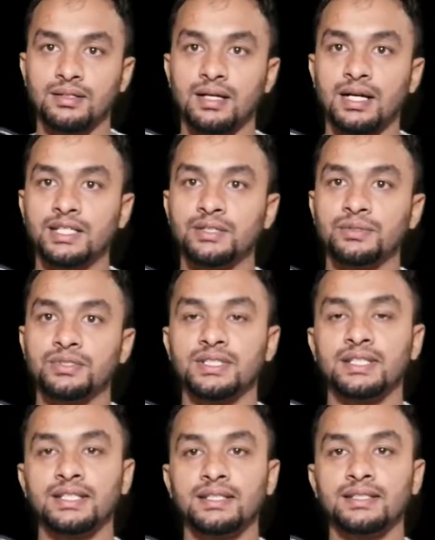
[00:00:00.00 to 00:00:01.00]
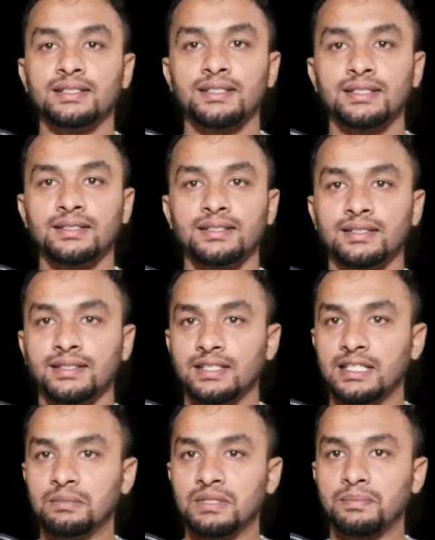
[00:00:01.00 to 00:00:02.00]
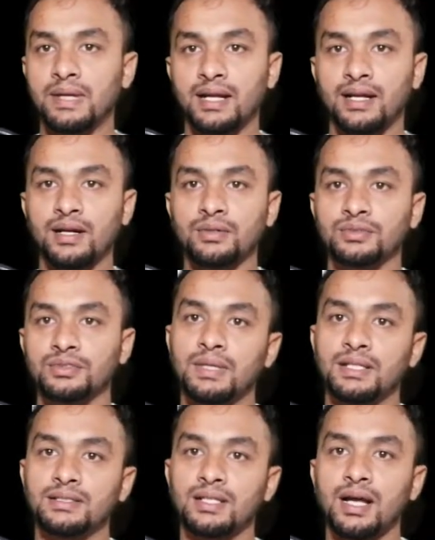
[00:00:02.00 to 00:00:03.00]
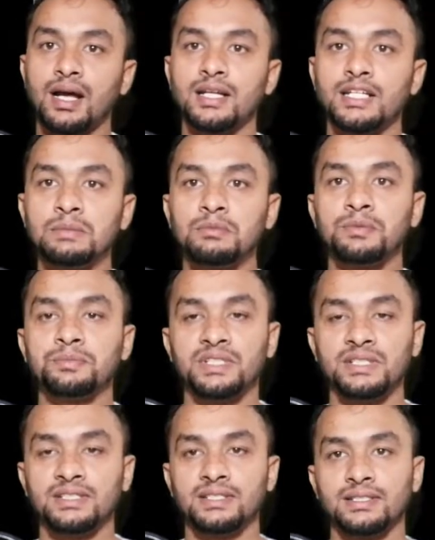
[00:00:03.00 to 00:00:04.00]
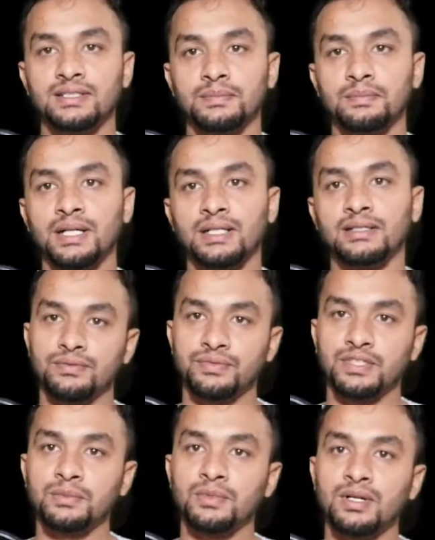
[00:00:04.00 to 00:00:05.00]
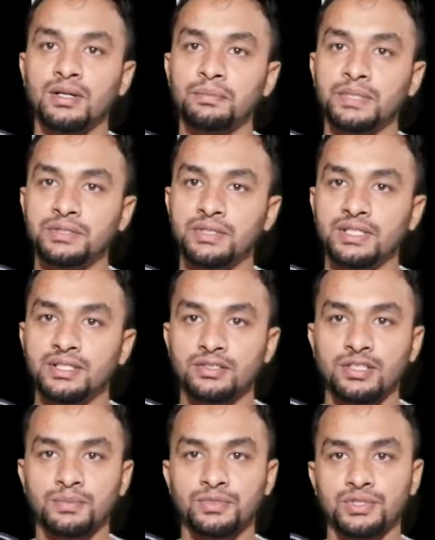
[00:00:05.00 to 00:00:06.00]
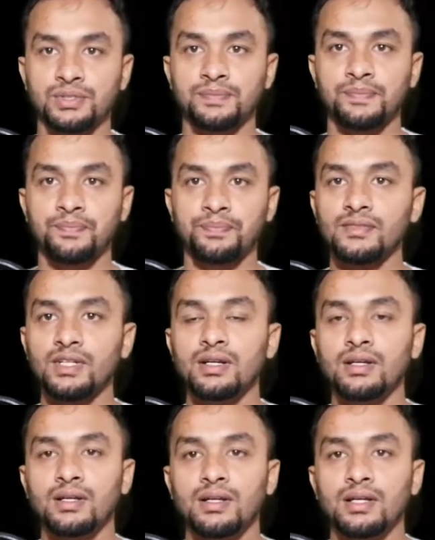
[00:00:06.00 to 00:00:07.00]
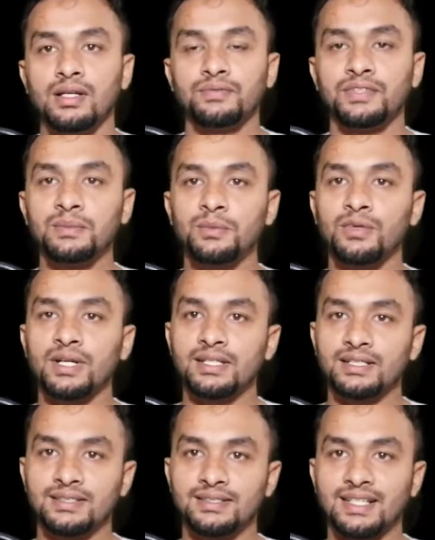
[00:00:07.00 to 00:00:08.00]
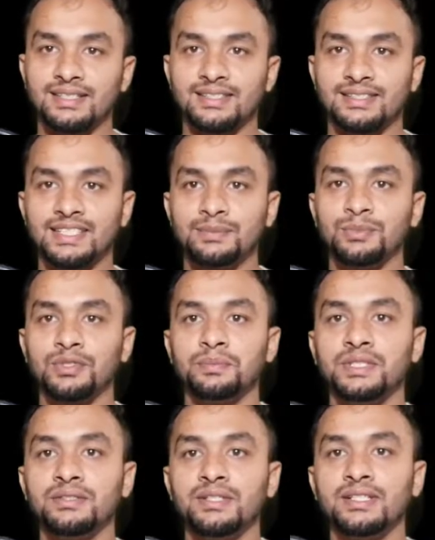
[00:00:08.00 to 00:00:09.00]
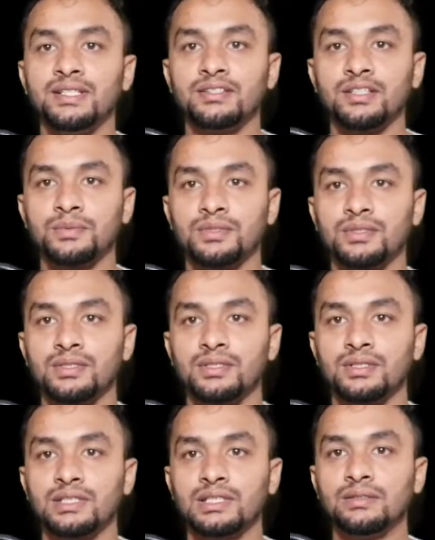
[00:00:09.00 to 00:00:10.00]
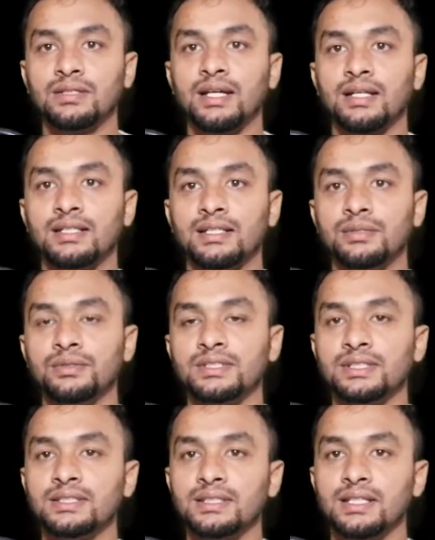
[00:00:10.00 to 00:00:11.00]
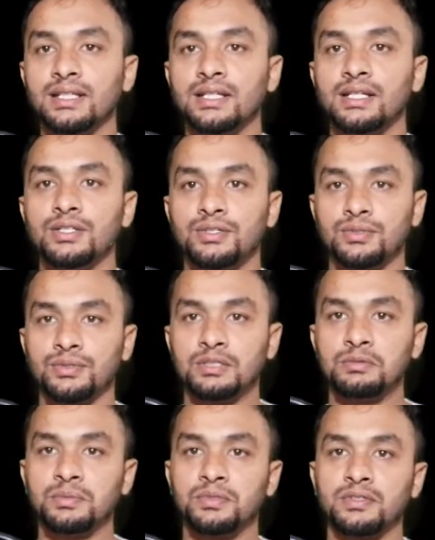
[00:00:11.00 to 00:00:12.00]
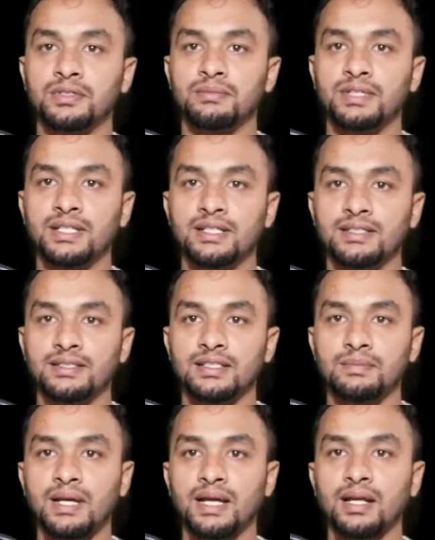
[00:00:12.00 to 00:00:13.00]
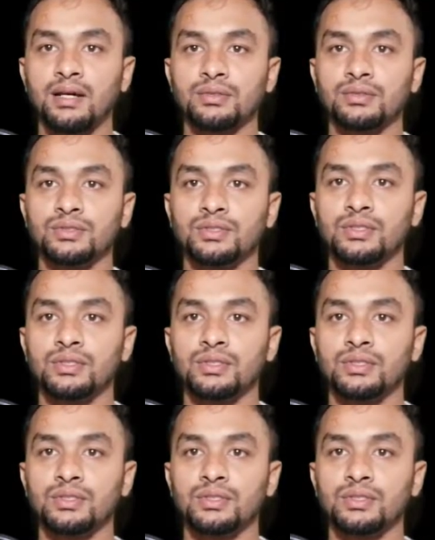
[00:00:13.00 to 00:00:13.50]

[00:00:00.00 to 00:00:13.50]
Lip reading: I used green screen in my background, but I removed it by Filmora video editing software. Filmora is just a simple video editing software. You can use it to remove your green screen background.